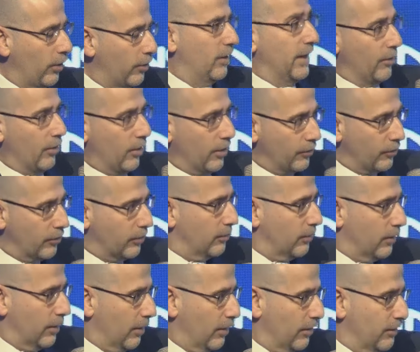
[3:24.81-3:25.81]
and
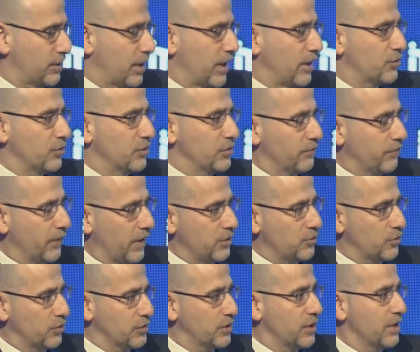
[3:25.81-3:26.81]
other sanctions
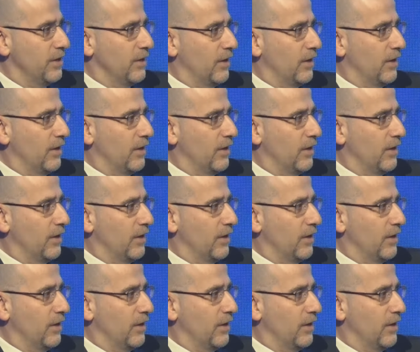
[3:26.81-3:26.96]
evasions,